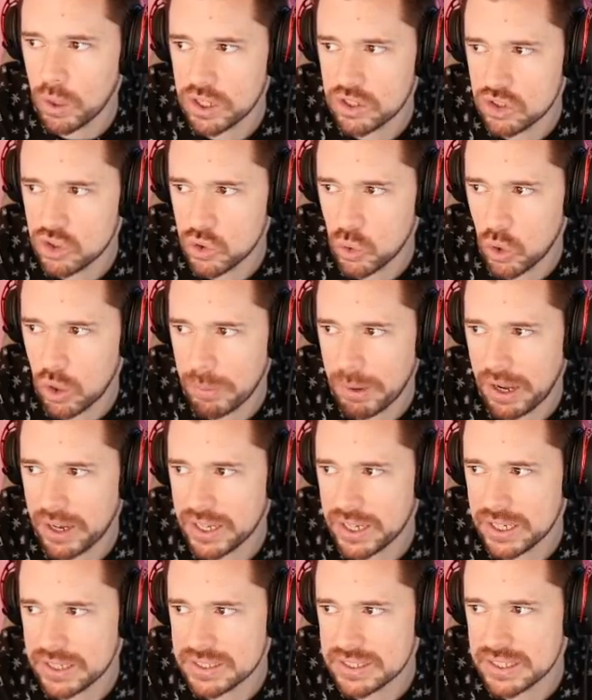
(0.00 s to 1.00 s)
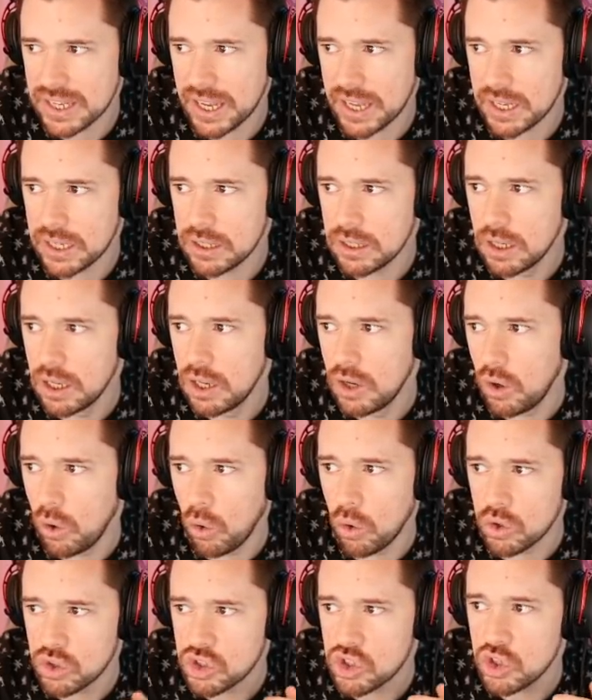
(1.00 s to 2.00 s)
to talk about here today
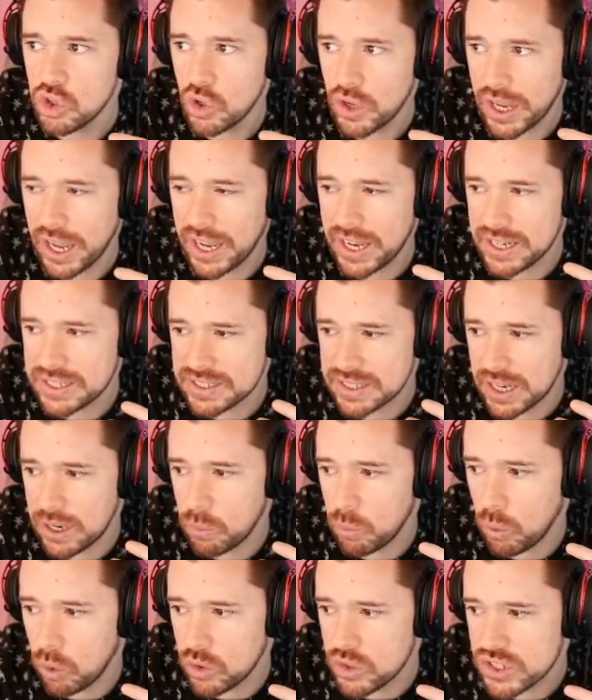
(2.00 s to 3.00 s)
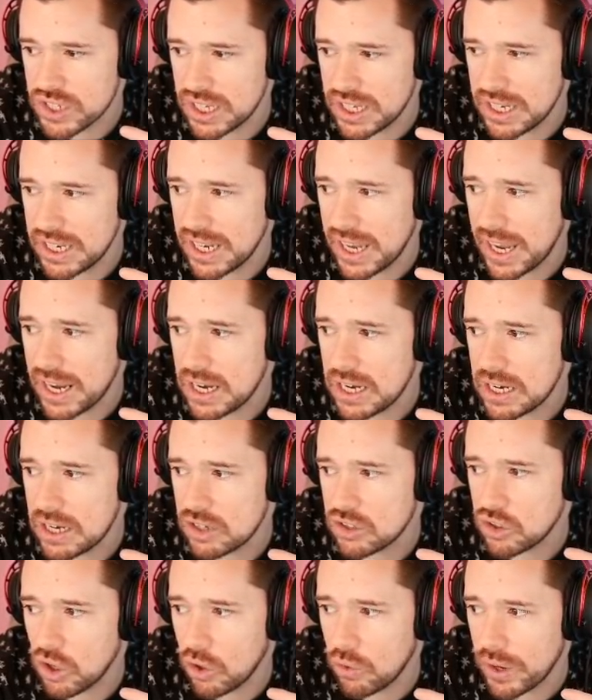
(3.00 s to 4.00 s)
or just look at here today was EA
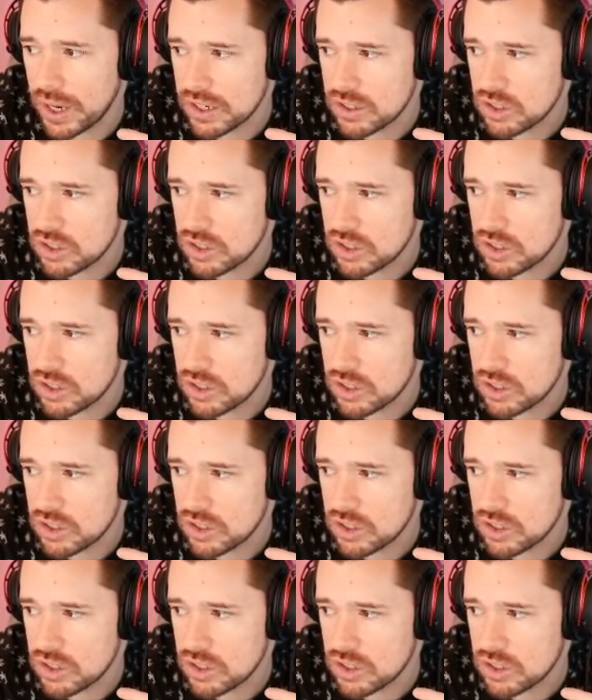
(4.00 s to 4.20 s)
Direct